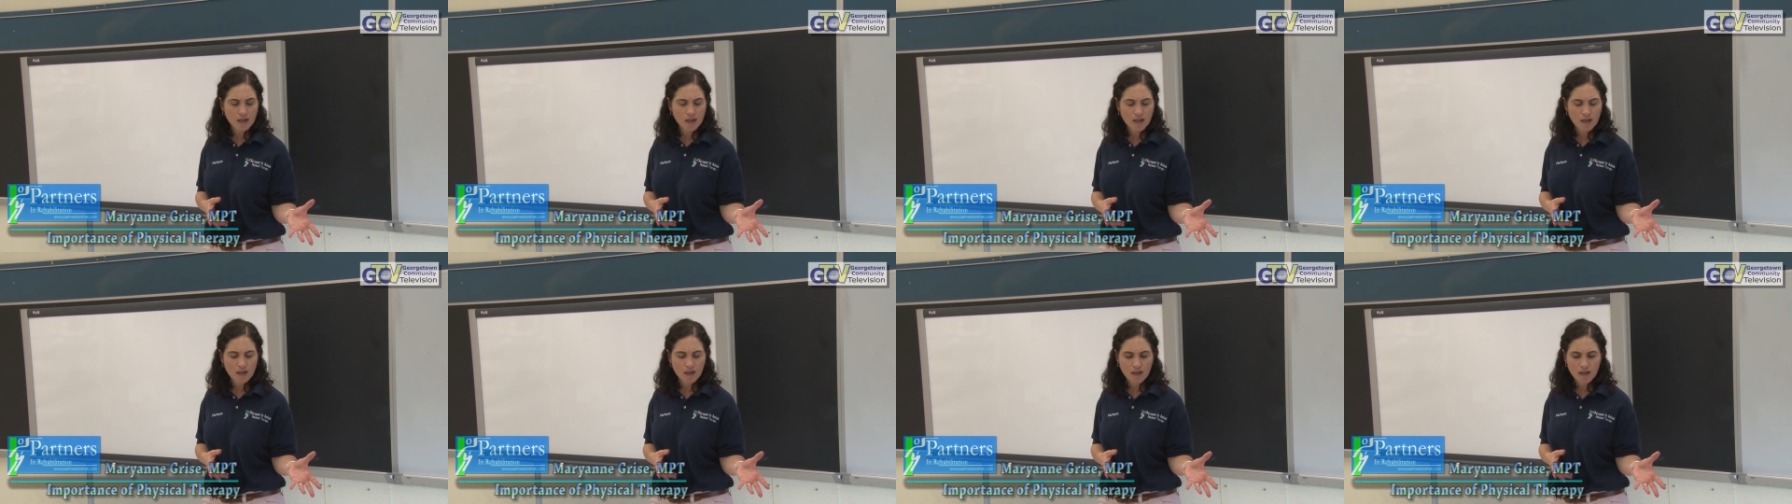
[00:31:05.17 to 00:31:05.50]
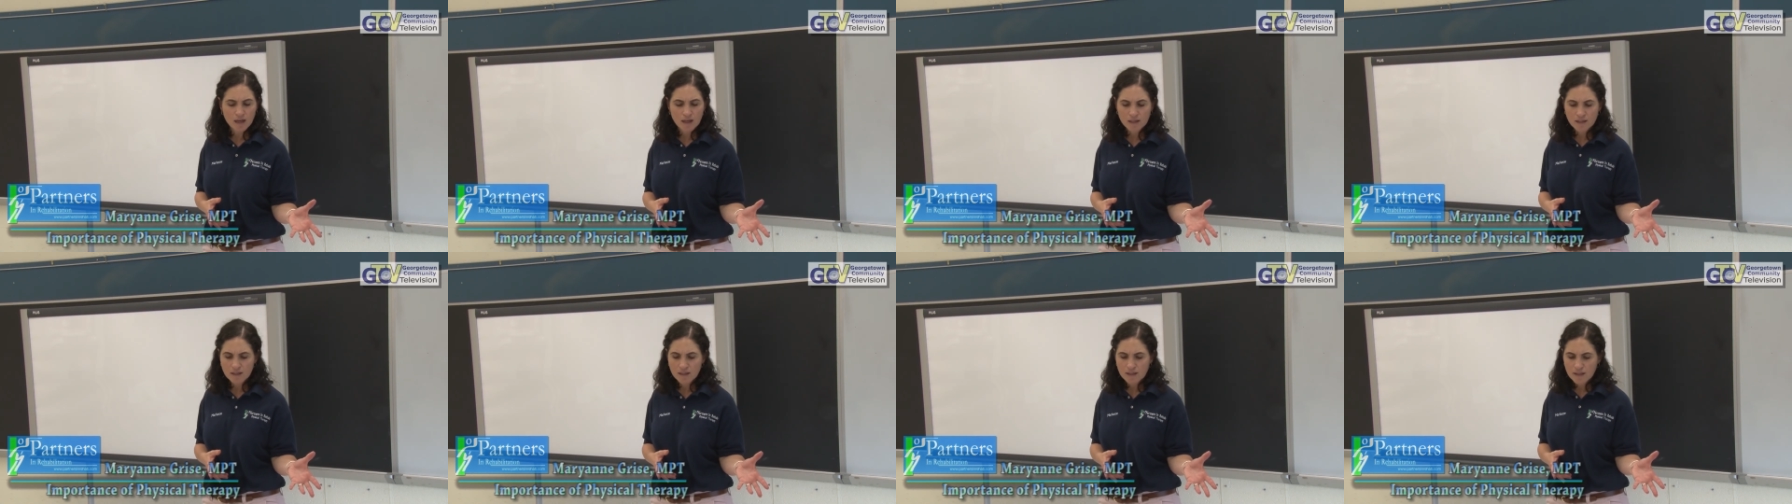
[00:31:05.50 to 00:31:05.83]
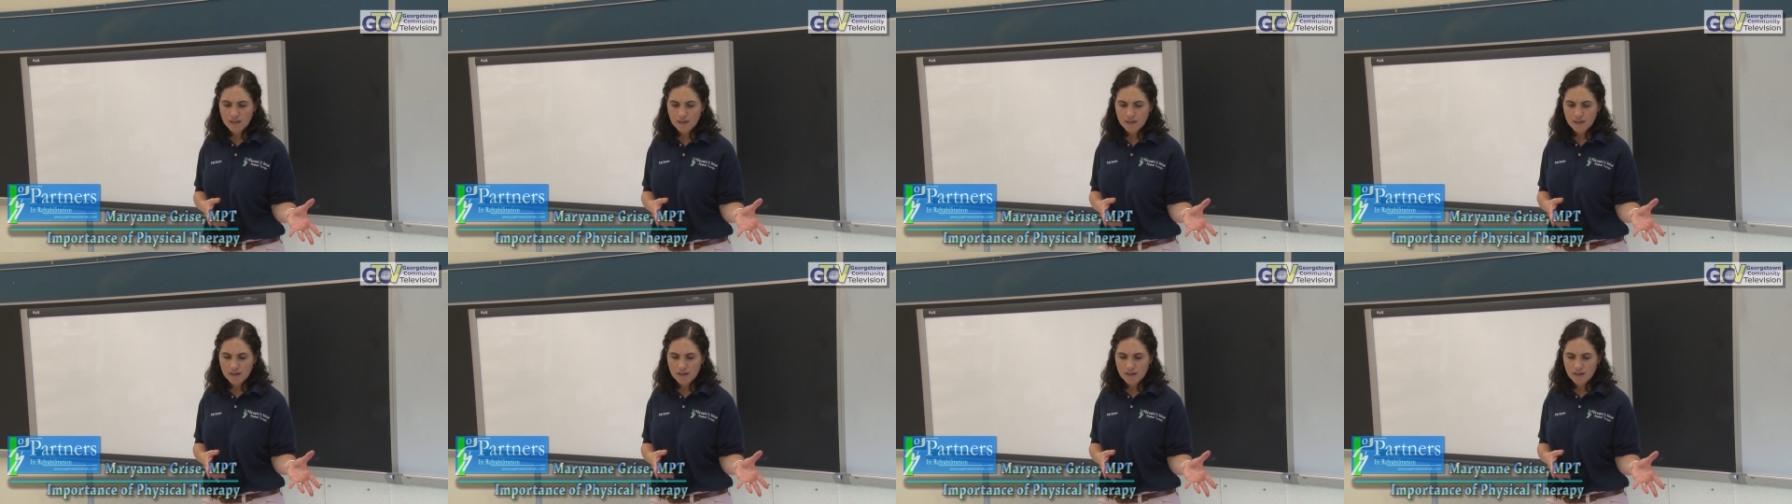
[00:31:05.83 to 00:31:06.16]
Uh,
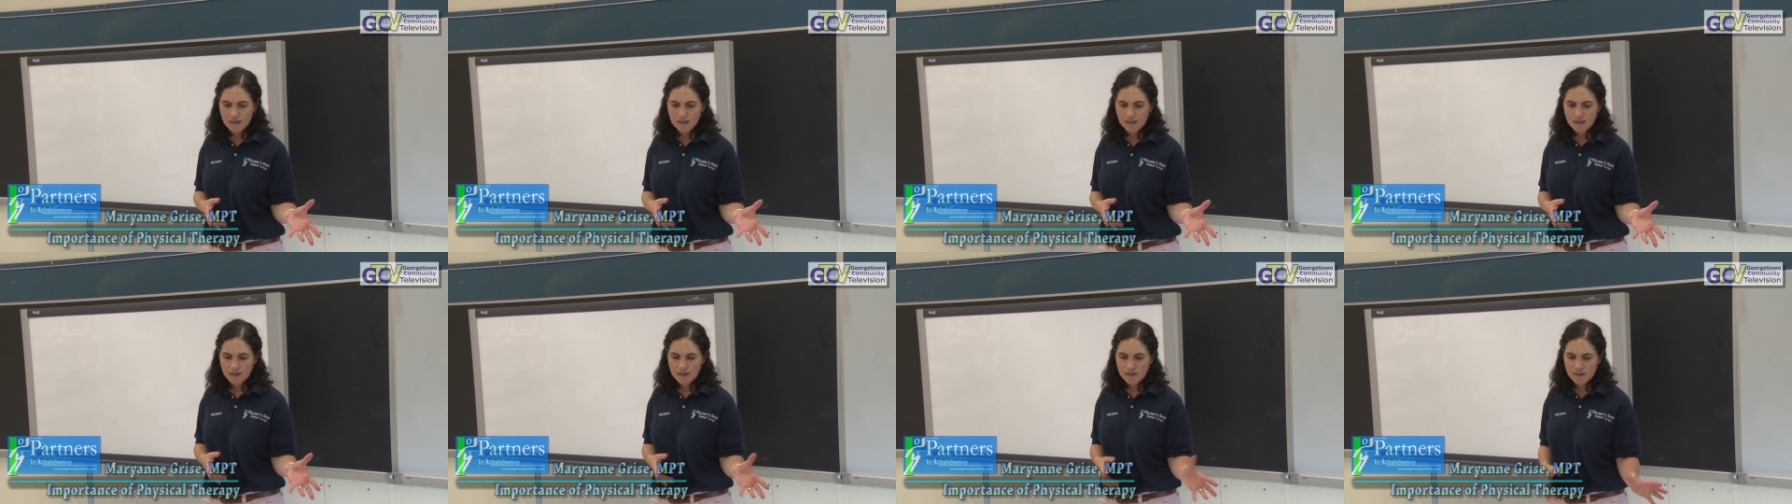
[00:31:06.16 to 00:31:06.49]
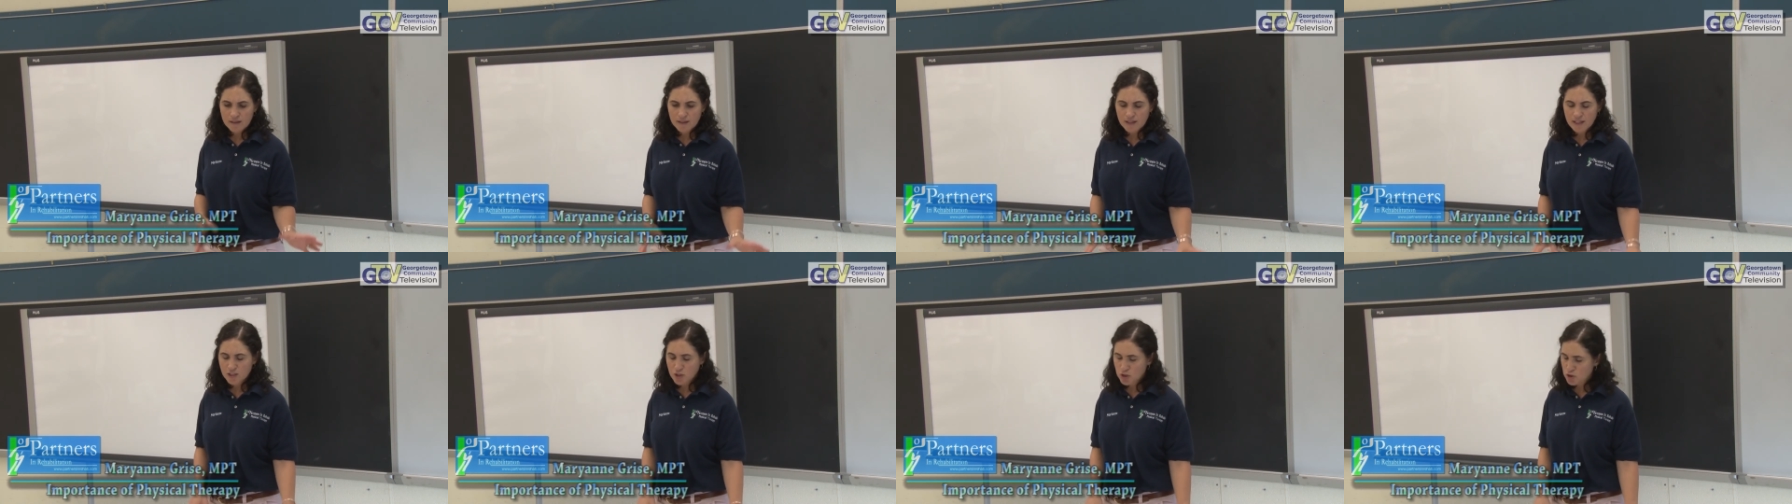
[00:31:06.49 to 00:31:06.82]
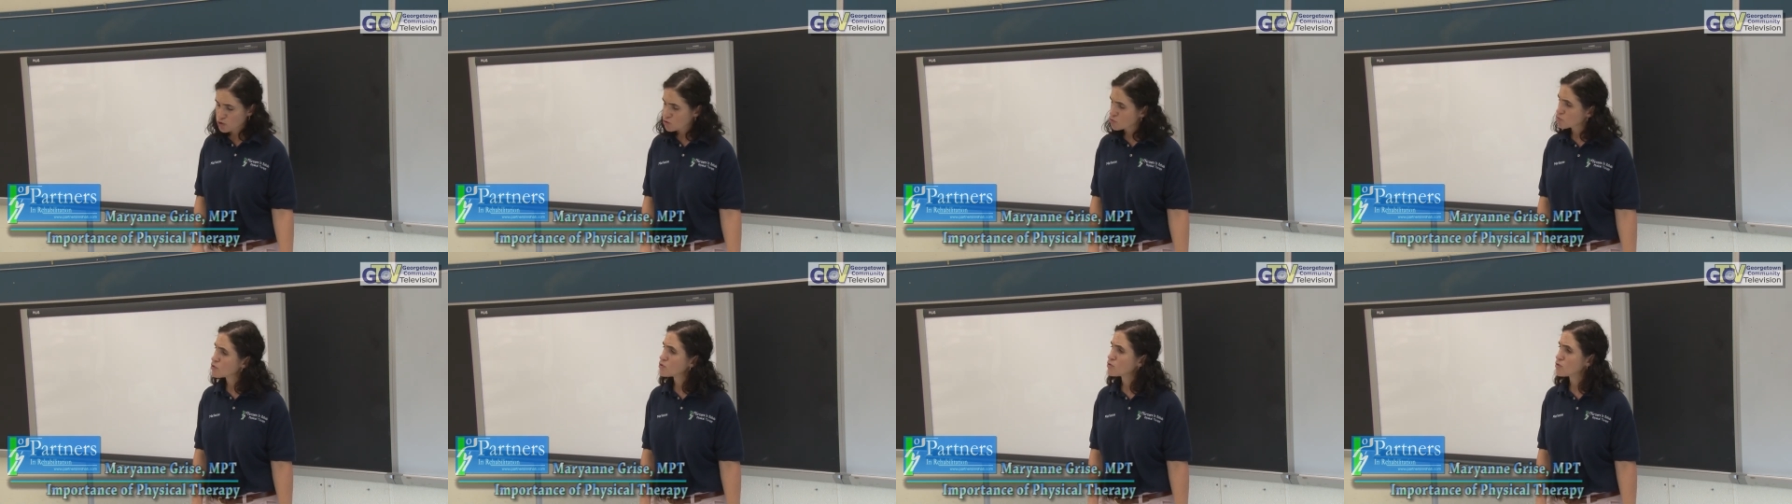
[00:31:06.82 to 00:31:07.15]
uh, it's
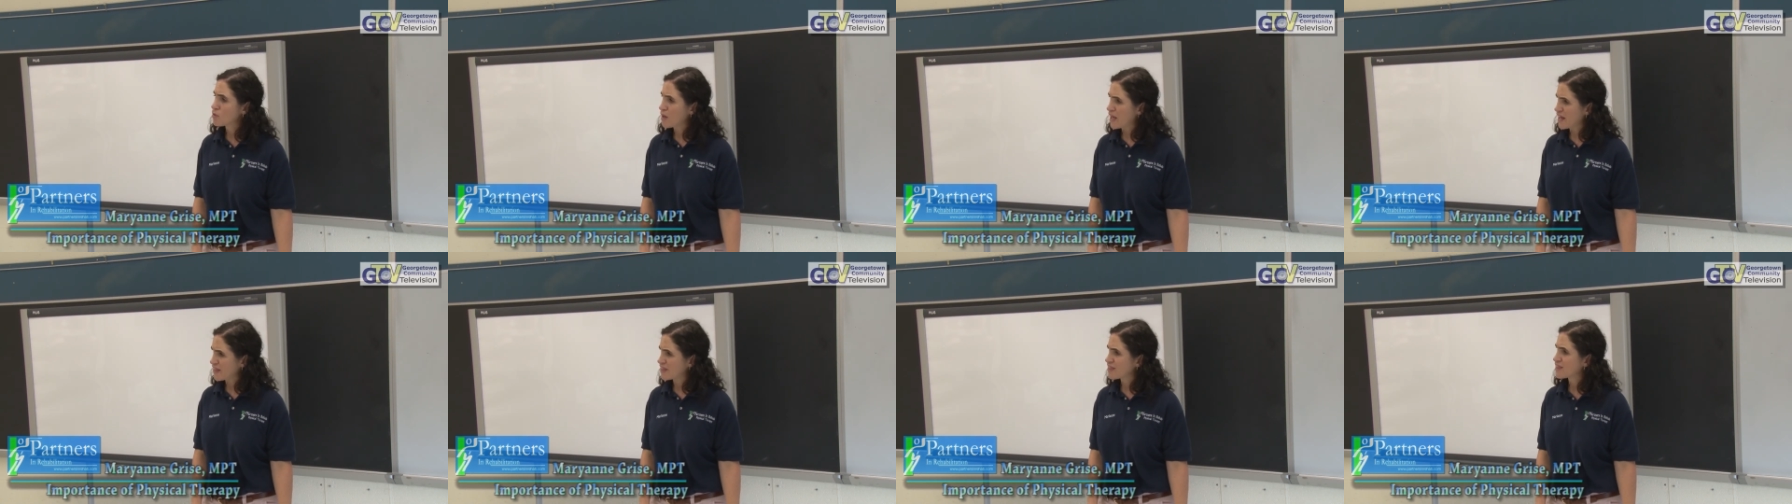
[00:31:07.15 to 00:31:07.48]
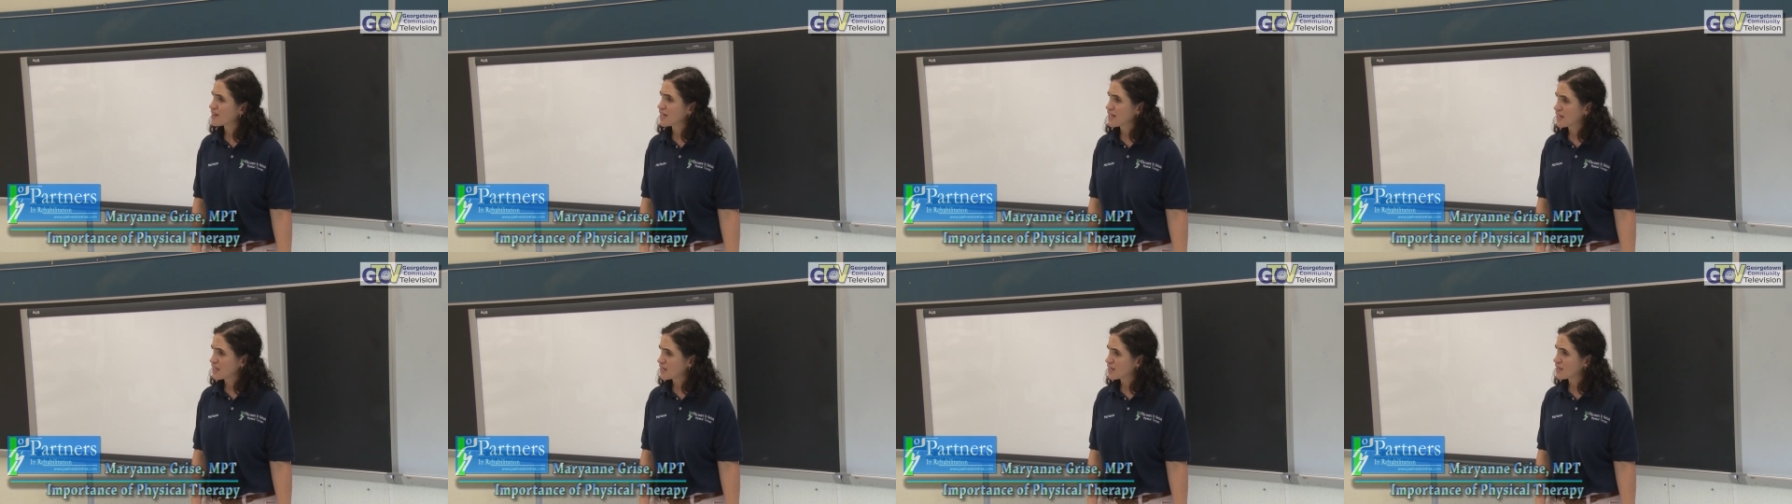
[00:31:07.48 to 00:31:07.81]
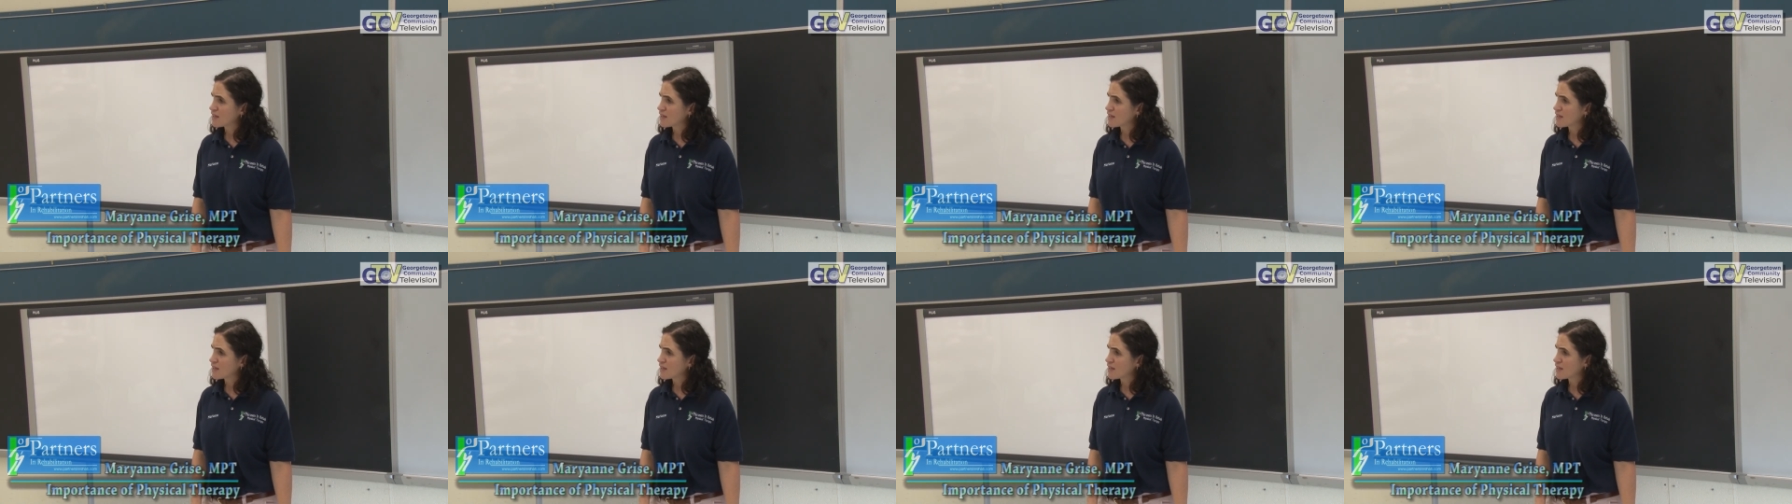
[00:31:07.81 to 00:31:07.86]
true, I think,